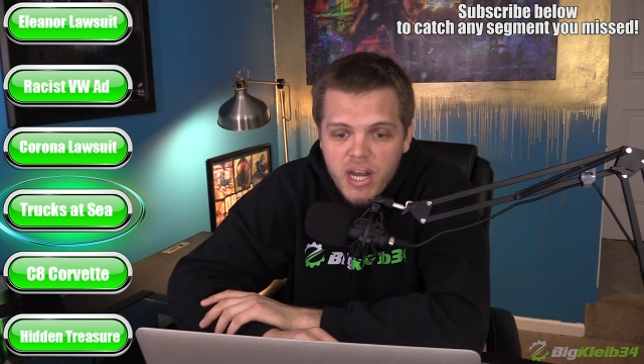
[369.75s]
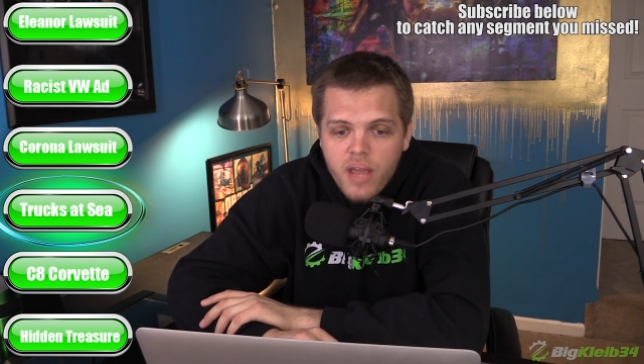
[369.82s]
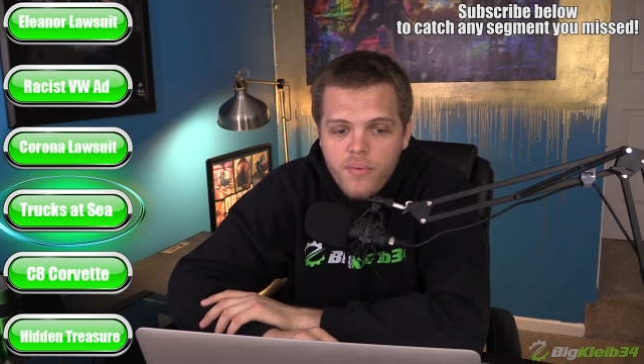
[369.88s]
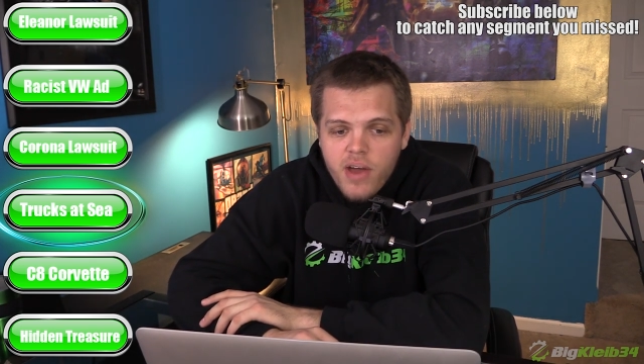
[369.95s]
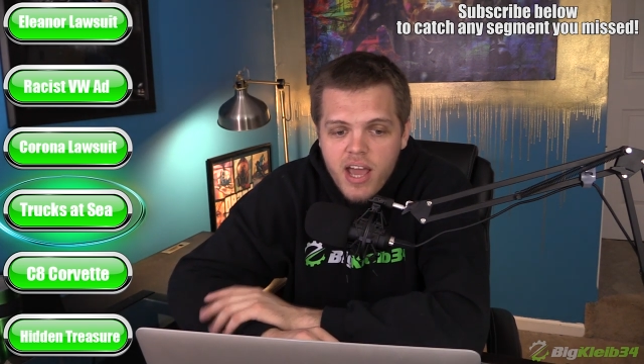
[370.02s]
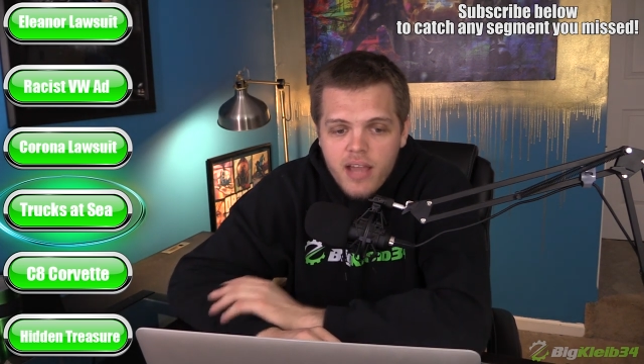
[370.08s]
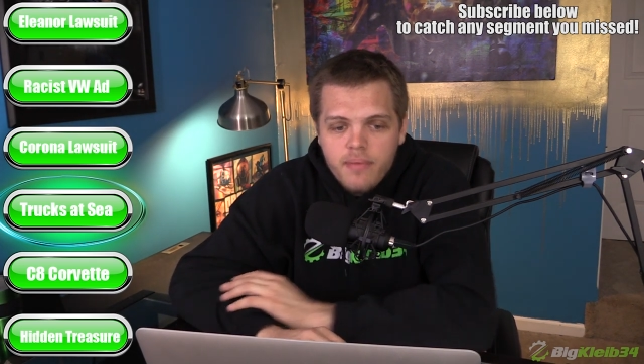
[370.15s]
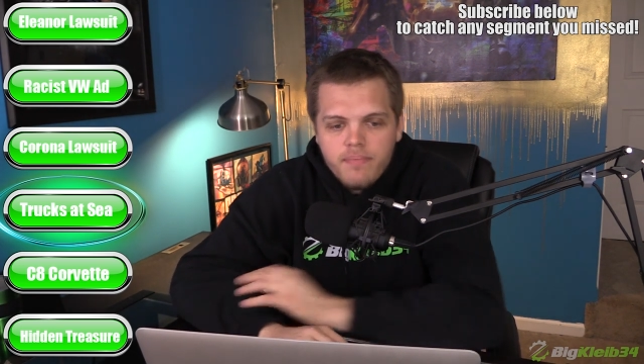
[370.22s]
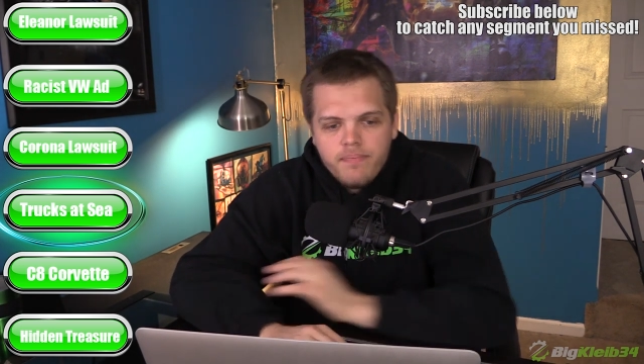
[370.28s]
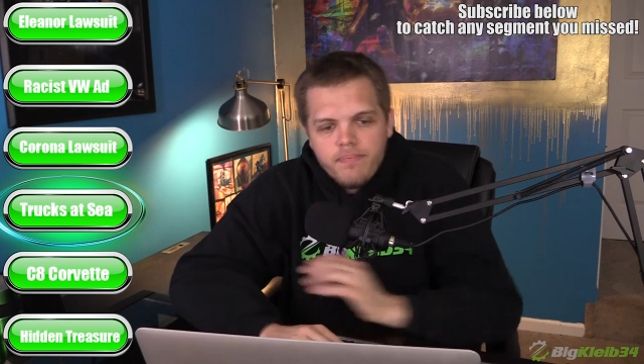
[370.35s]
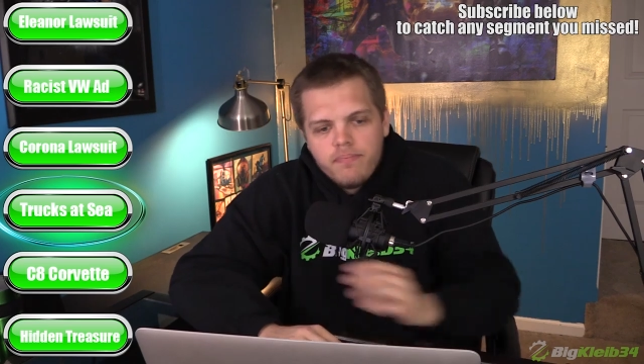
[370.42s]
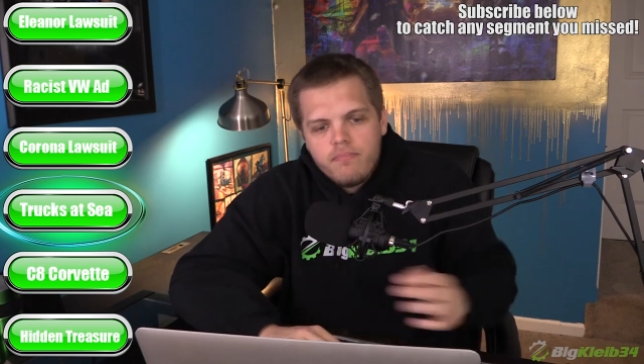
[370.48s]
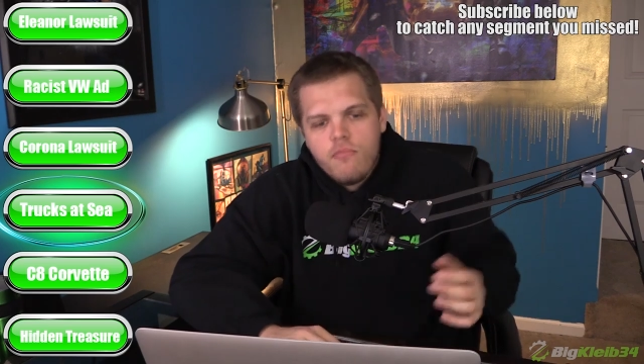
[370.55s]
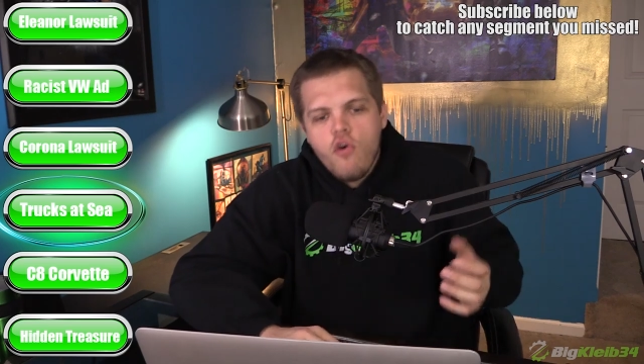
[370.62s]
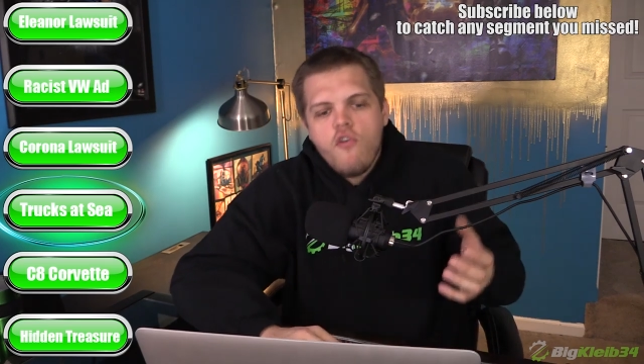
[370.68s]
anyway,
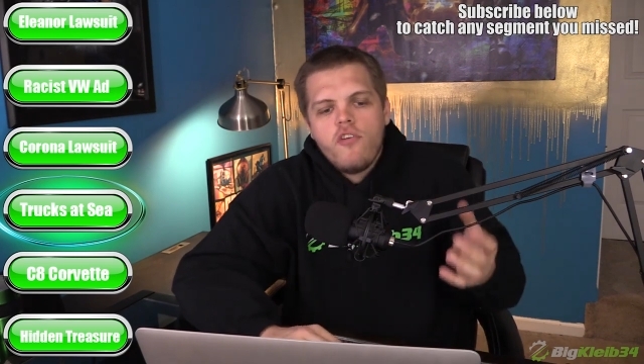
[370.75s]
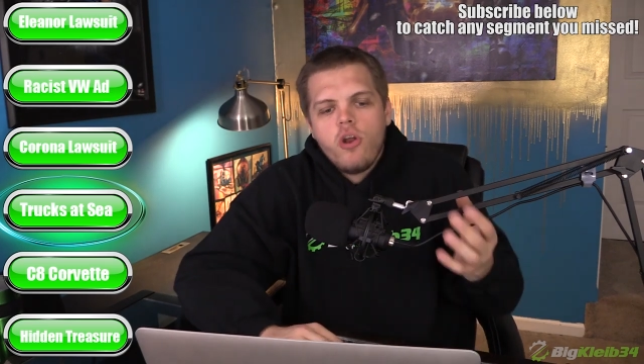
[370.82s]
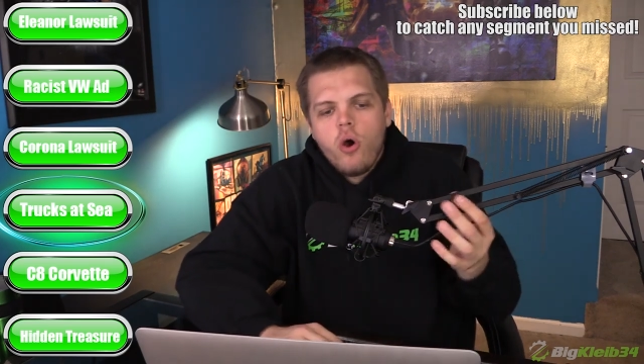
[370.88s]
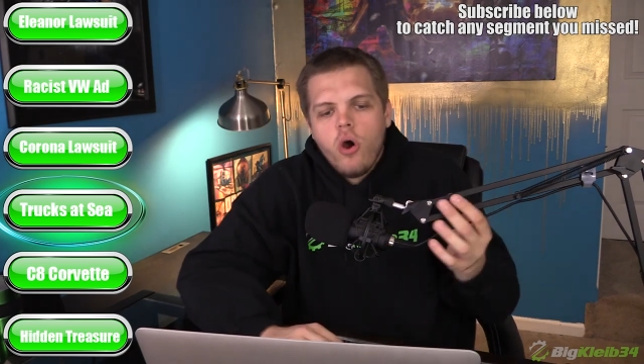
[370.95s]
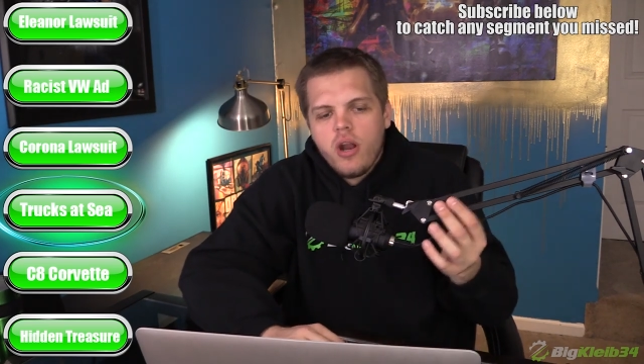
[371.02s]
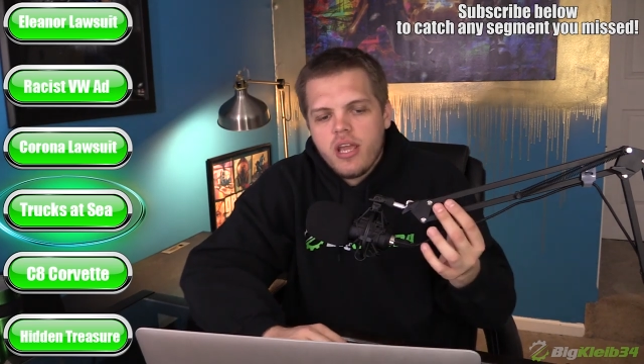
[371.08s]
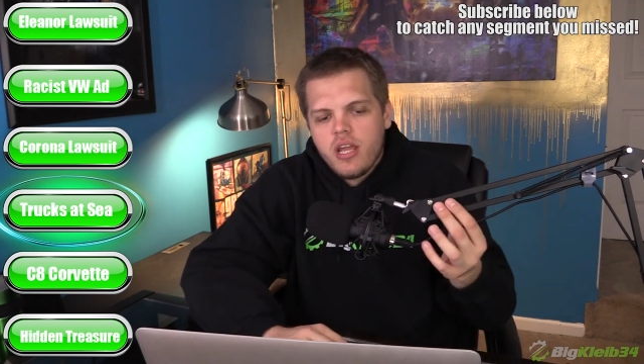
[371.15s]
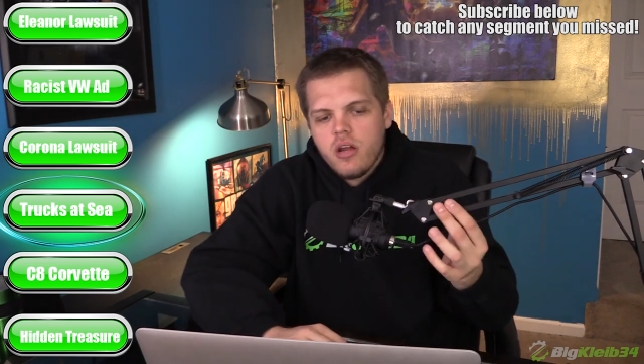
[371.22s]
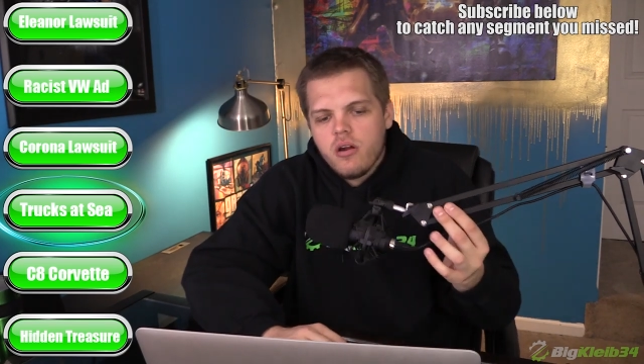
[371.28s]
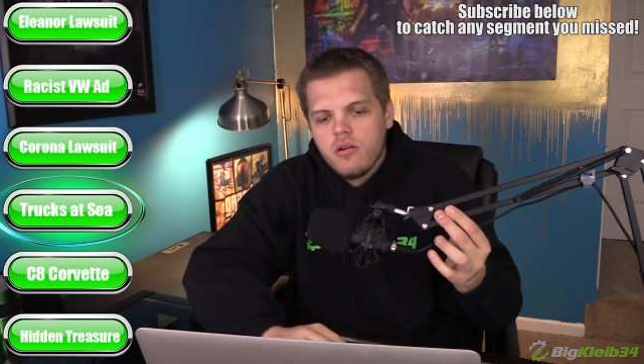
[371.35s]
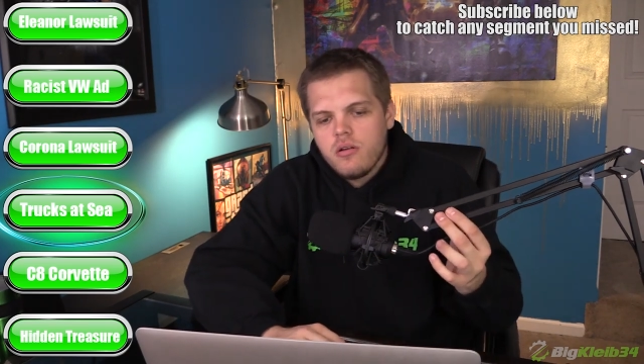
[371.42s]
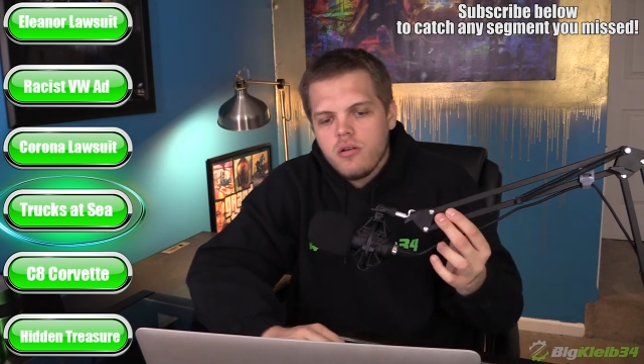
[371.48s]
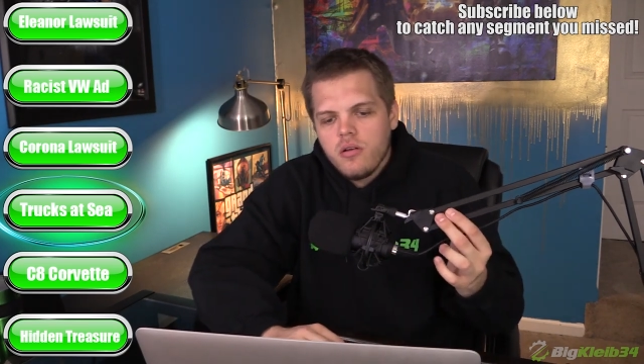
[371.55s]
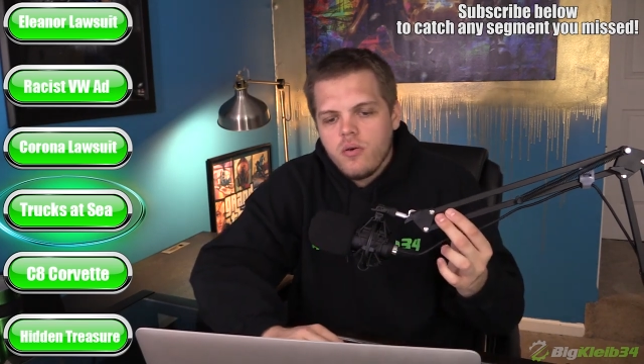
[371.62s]
moving on here.